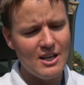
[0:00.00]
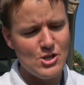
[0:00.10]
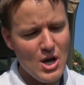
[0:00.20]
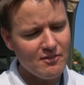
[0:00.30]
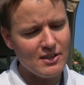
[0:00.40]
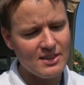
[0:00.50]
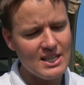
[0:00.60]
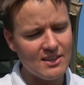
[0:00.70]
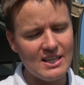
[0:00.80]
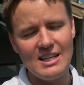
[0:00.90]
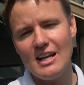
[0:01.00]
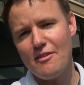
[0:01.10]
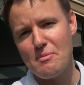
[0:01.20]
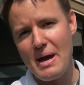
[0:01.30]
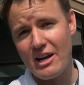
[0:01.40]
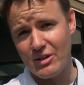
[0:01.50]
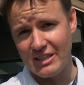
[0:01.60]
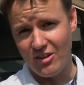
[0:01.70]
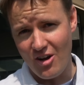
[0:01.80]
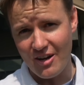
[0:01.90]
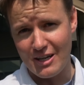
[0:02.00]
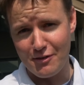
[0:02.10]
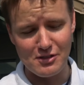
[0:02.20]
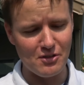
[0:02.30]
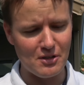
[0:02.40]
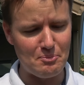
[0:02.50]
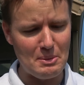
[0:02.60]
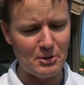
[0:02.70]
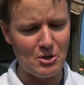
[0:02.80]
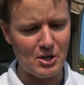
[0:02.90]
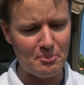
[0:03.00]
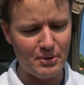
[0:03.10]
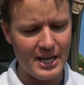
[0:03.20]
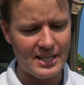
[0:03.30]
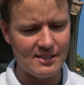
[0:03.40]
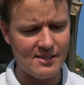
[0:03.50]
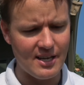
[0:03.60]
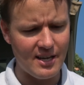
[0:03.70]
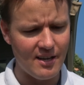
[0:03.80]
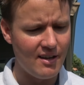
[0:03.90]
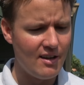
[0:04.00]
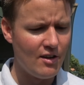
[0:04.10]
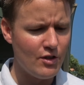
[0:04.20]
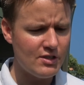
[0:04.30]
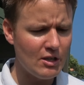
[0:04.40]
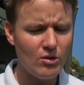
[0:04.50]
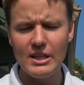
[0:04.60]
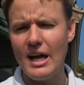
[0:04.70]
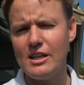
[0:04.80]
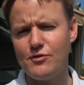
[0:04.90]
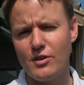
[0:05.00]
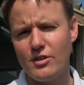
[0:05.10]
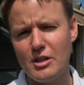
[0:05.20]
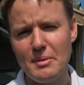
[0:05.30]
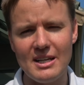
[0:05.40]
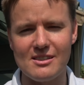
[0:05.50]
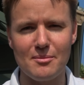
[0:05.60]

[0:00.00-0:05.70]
you have to think they need to have a battery long enough so that people don't complain and say, this thing only lasts for 30 minutes.